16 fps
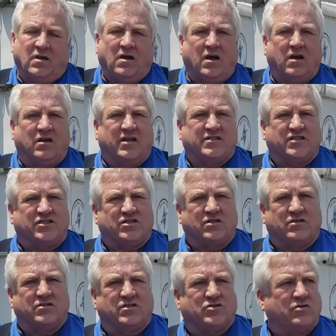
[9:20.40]
unless you
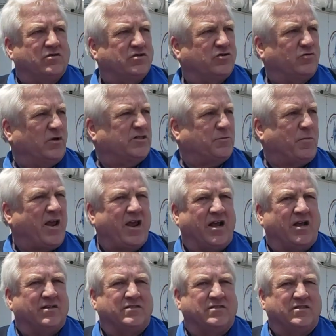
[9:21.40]
switch
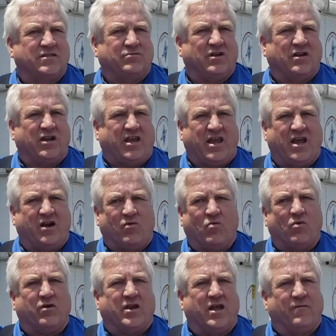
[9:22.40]
bands, you really can't
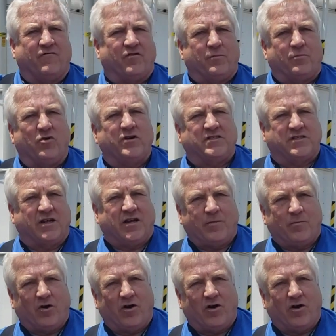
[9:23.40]
work him for points anymore.